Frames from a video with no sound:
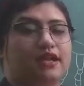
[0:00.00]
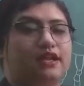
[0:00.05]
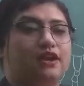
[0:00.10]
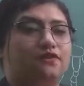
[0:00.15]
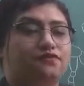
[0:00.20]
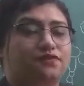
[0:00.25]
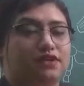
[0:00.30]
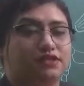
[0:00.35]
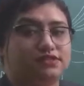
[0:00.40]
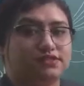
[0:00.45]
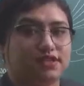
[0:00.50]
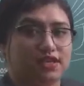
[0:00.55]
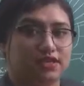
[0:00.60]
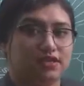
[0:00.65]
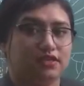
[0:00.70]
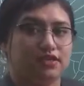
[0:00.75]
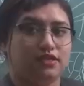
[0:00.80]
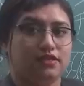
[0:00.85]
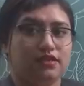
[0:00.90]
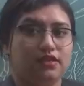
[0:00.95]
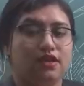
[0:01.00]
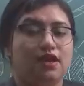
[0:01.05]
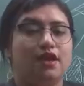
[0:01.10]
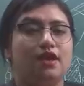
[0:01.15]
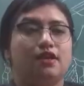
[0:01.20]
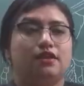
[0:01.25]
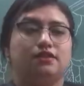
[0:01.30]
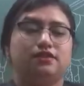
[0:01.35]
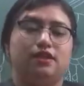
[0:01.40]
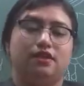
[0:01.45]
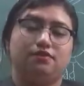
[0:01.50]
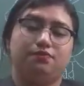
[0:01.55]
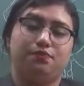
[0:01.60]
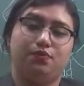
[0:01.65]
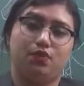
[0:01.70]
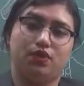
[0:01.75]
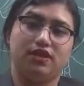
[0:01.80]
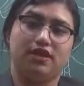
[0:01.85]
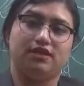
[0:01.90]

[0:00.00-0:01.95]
And after second, that